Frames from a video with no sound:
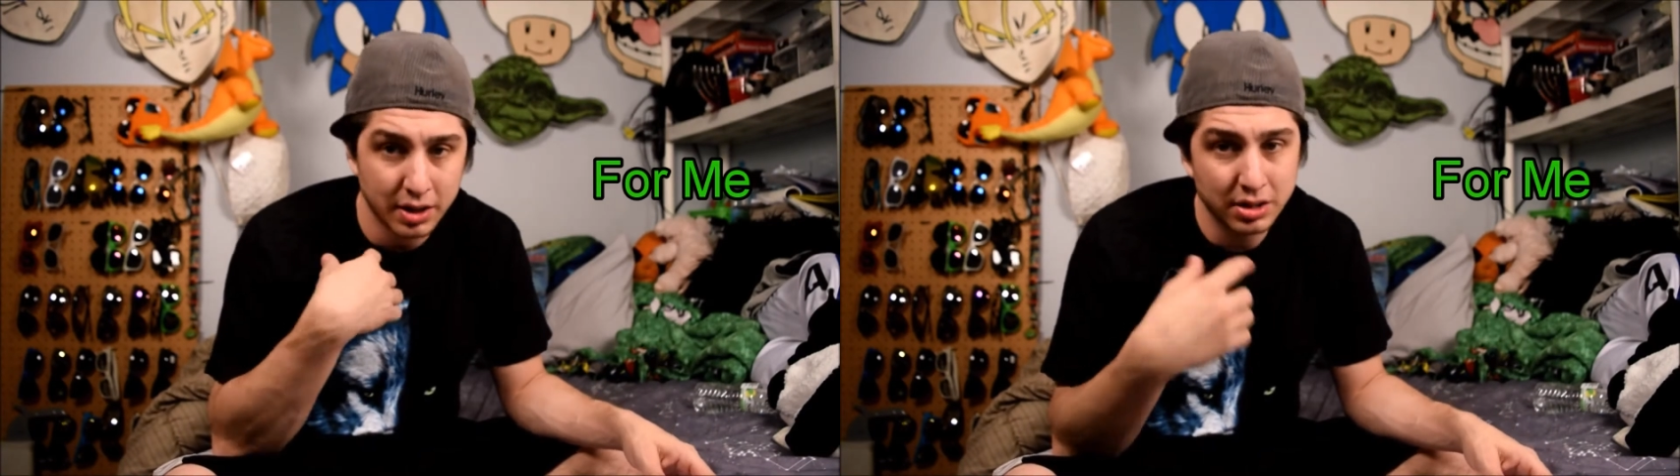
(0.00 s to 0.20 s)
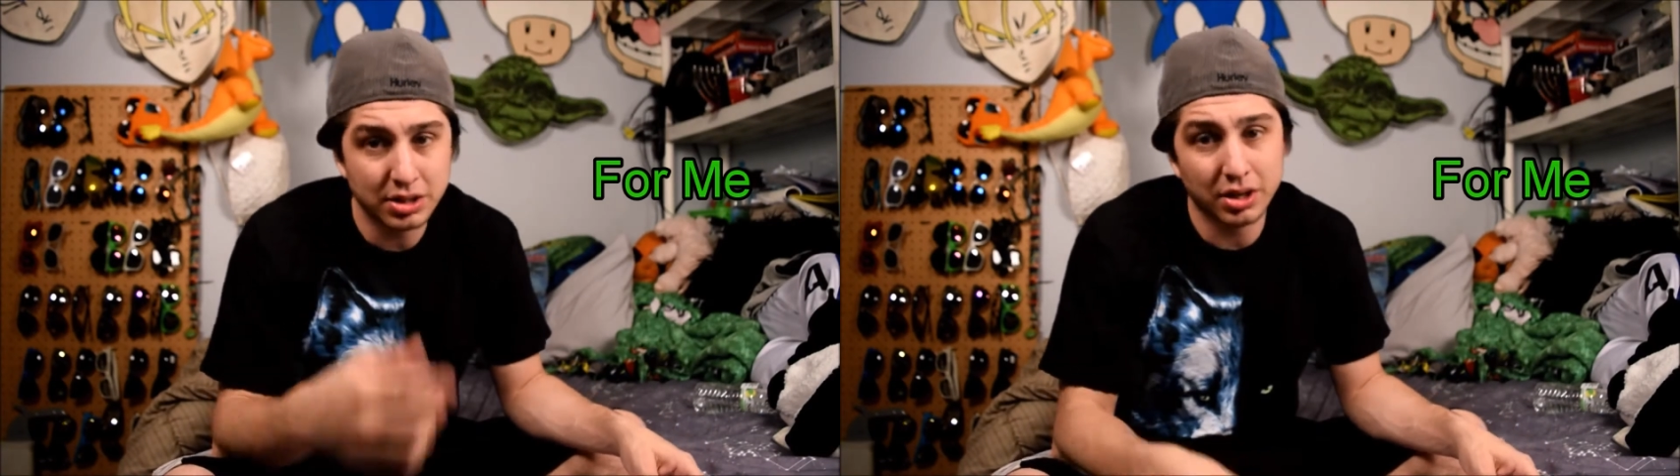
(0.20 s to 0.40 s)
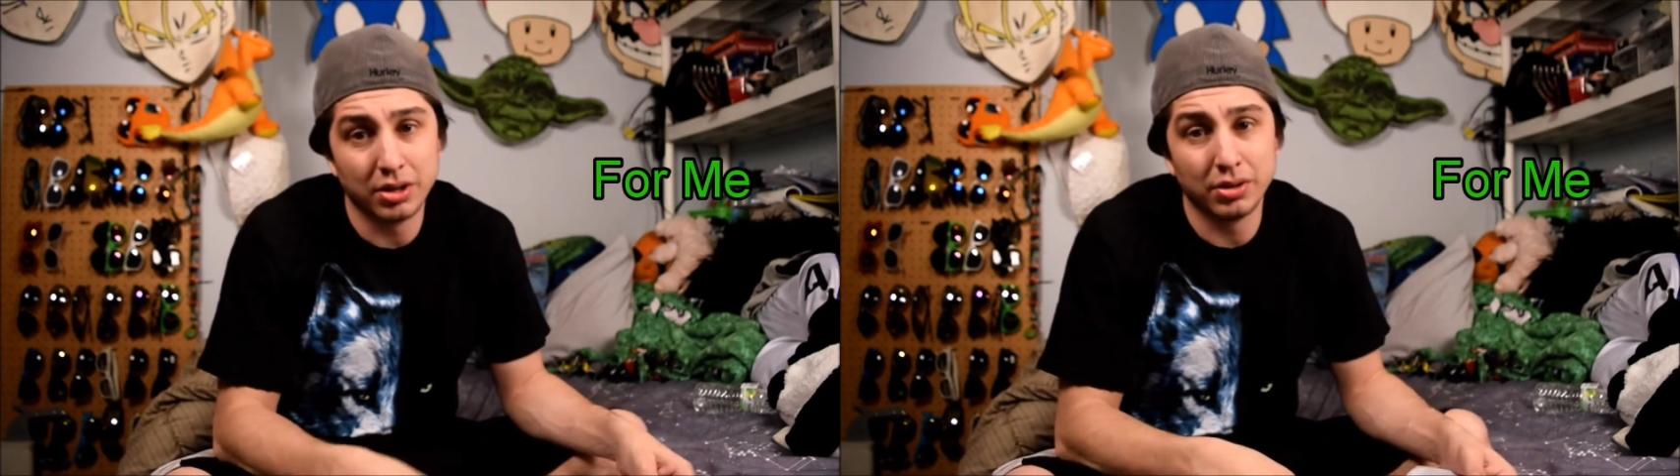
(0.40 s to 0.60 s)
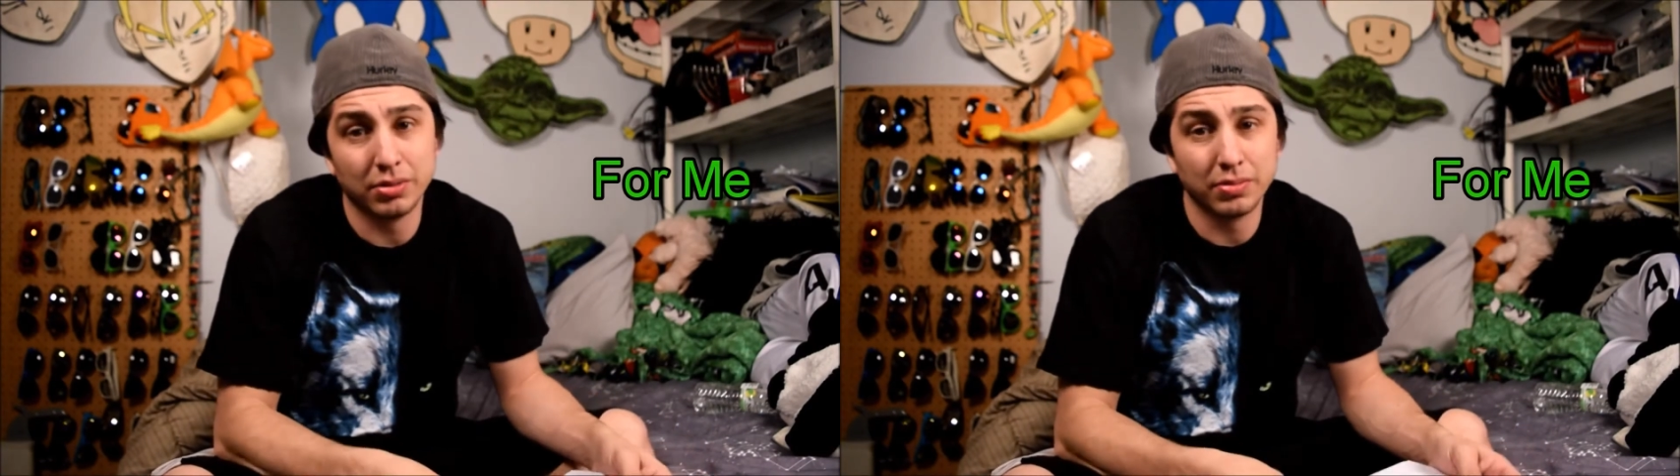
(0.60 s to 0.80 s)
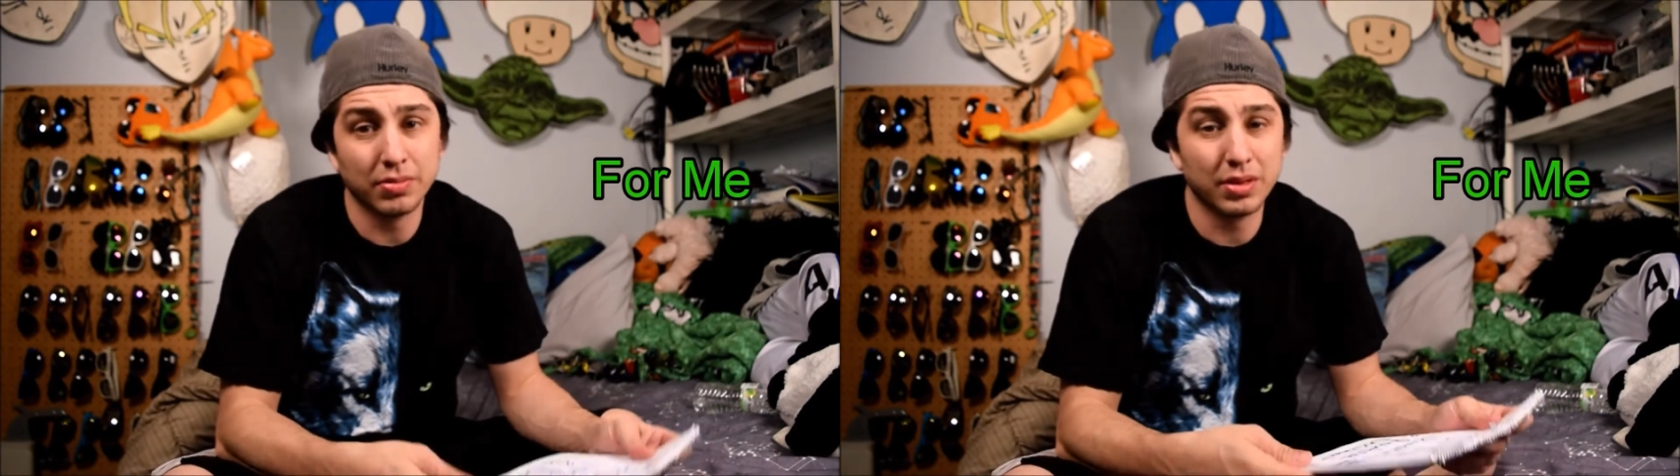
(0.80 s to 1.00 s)

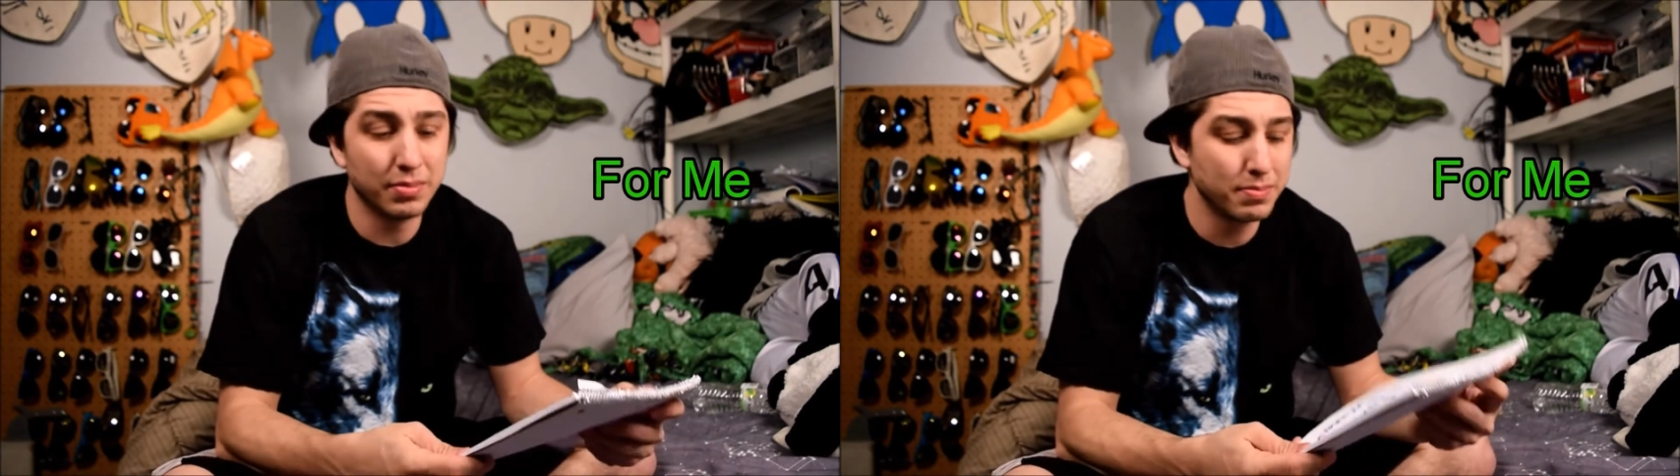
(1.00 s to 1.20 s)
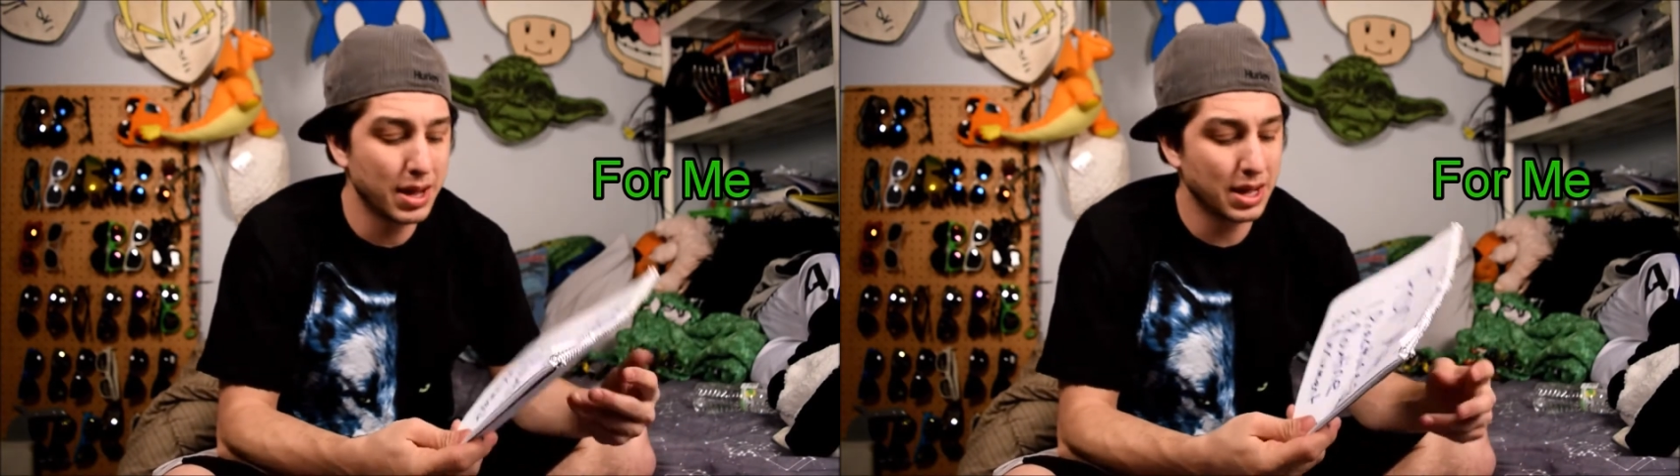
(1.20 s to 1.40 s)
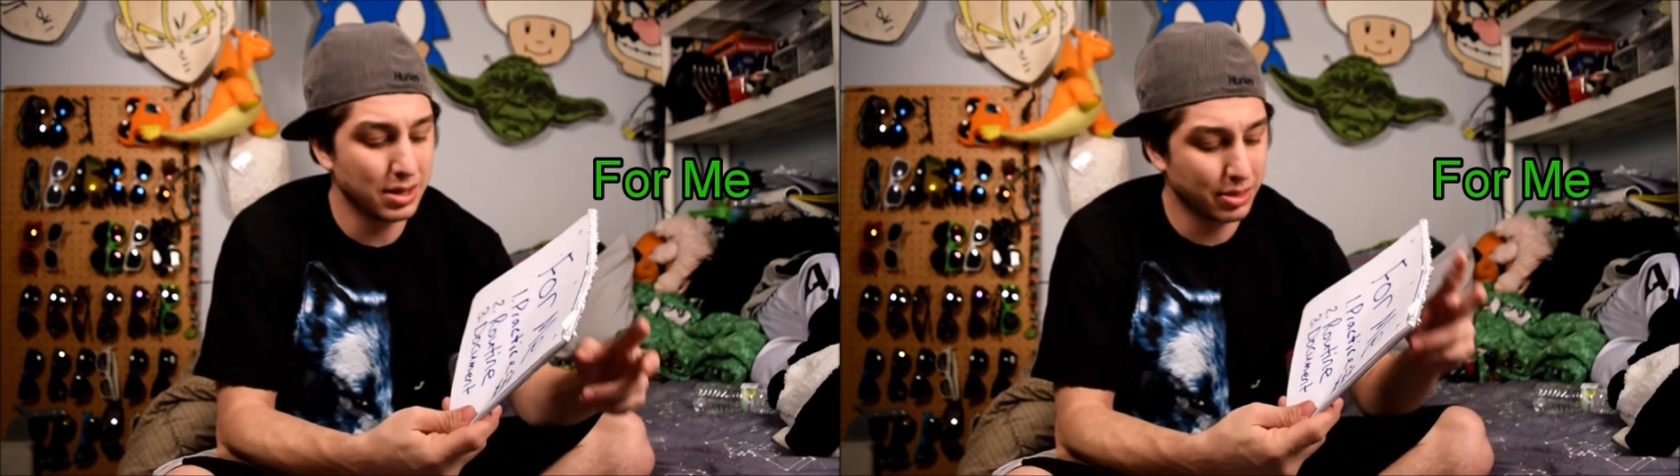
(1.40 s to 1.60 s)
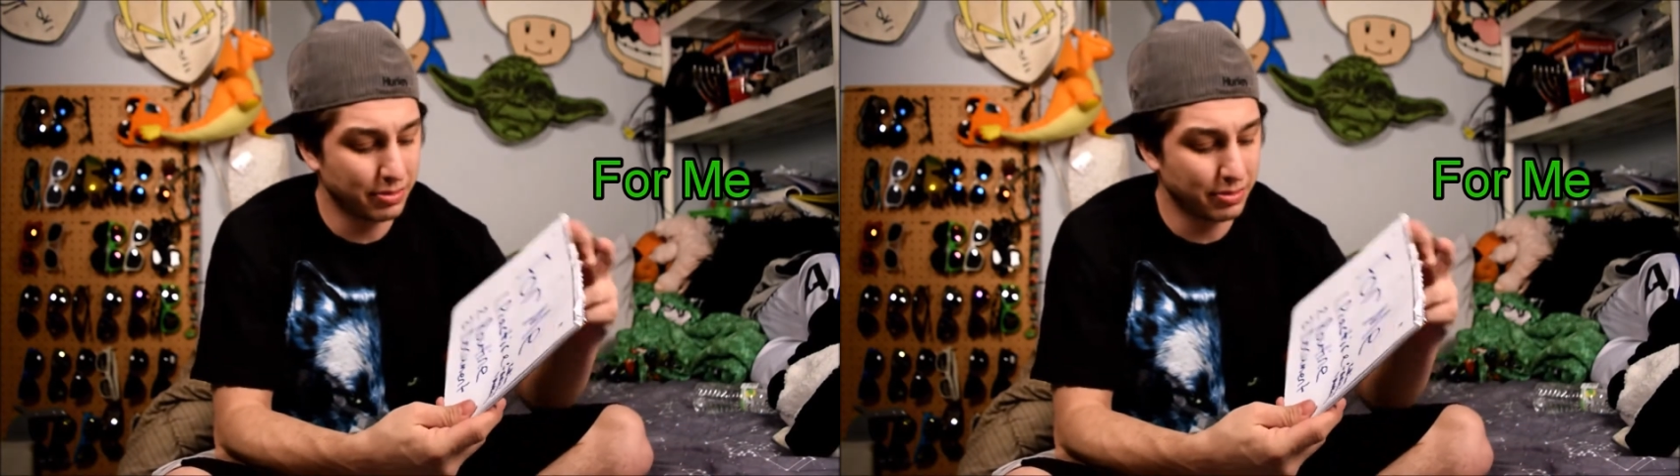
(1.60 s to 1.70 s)
So the main